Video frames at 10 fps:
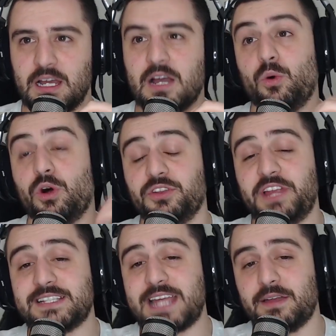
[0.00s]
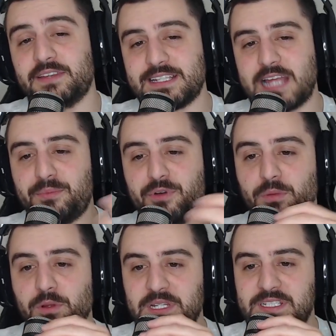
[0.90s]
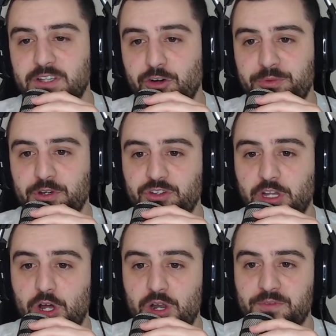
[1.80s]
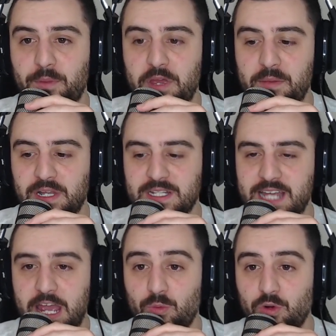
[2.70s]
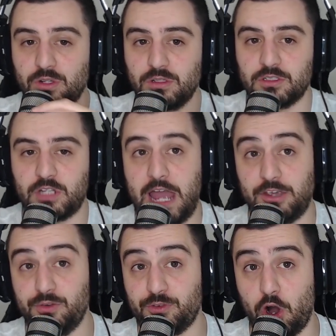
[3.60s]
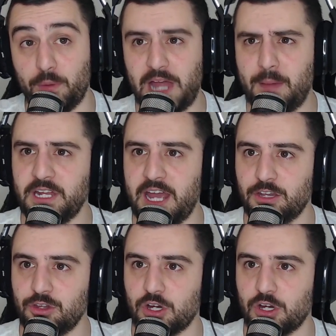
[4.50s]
Well, there's that problem itself because a lot of the people are saying, well, you've copped how many head knocks